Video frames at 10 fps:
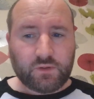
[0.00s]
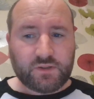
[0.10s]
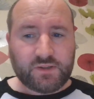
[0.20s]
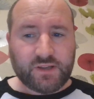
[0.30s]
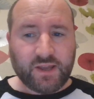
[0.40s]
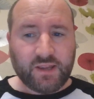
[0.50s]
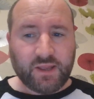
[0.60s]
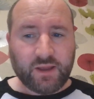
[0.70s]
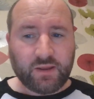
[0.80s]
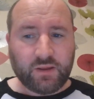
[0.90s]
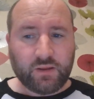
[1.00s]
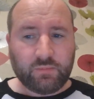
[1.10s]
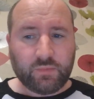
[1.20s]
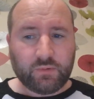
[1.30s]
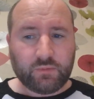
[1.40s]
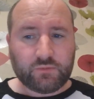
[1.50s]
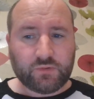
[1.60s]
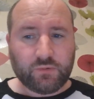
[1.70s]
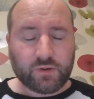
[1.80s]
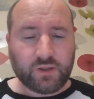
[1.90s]
Today I am
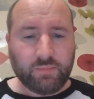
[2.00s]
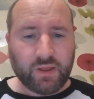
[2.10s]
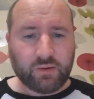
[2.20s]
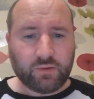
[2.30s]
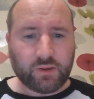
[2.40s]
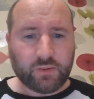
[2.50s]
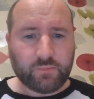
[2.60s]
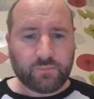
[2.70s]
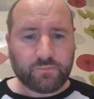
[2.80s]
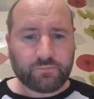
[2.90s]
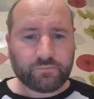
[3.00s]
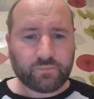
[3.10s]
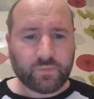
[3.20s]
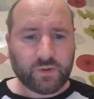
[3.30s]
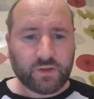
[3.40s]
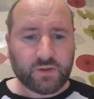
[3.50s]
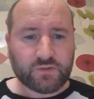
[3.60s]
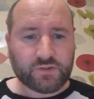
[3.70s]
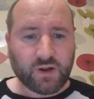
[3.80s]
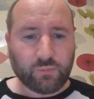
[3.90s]
talking about the new
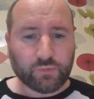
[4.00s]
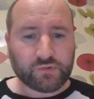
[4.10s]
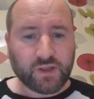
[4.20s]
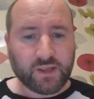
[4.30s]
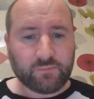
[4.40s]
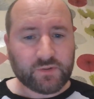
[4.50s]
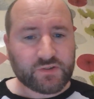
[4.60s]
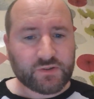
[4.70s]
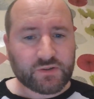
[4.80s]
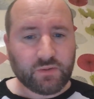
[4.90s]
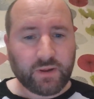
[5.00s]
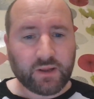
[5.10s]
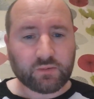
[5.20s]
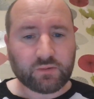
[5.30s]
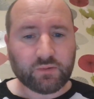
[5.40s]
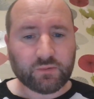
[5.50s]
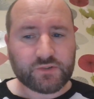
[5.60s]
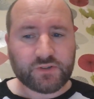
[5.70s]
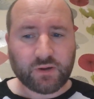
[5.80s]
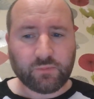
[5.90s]
Star Wars game that's just come out called
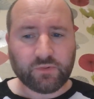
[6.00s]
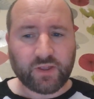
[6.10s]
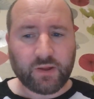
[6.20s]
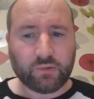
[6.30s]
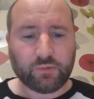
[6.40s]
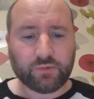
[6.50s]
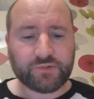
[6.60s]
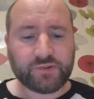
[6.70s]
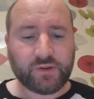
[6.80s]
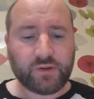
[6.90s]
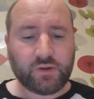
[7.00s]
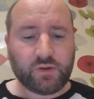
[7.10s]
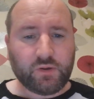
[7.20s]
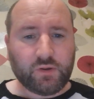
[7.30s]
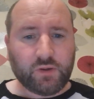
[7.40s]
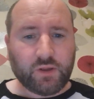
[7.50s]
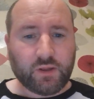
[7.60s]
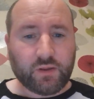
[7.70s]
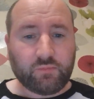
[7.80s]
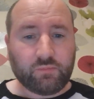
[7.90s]
Star Wars Outlaws.
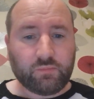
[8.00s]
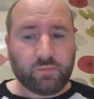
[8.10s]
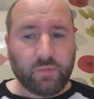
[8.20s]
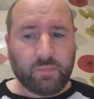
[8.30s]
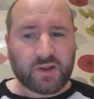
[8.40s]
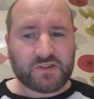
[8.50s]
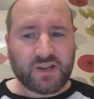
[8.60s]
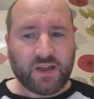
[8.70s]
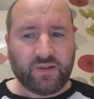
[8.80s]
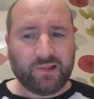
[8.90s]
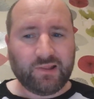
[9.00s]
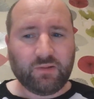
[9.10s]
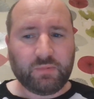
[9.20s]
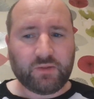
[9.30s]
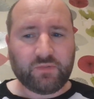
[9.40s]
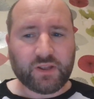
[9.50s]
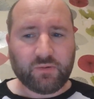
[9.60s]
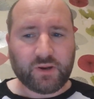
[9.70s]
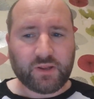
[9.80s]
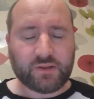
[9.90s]
I've managed to have a little bit of a go
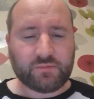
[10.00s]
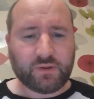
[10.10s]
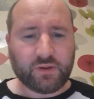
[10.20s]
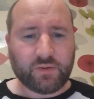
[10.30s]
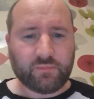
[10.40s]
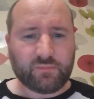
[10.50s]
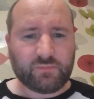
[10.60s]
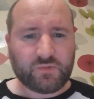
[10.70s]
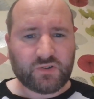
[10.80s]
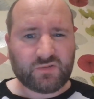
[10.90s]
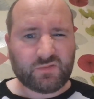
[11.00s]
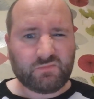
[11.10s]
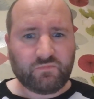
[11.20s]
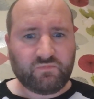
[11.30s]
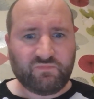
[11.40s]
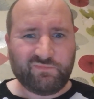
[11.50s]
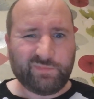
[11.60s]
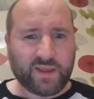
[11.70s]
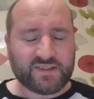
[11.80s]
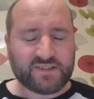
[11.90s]
on it. Just
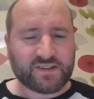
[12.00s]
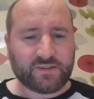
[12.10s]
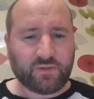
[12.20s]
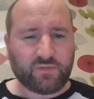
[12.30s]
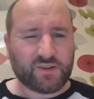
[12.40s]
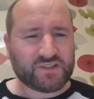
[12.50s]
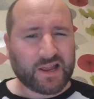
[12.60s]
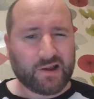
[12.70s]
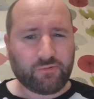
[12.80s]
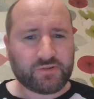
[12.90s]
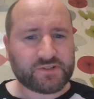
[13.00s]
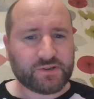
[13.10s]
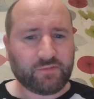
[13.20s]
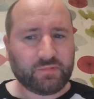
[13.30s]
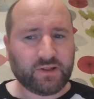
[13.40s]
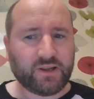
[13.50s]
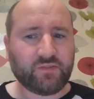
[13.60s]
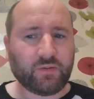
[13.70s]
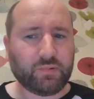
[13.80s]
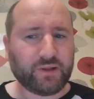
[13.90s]
basically the first hour or so I've played. I've
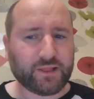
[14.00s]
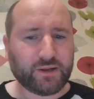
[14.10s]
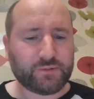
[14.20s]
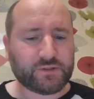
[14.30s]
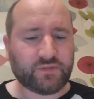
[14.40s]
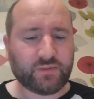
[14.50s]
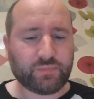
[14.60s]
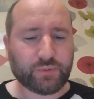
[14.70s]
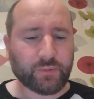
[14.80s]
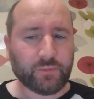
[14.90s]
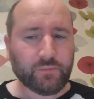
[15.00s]
not played loads of it, but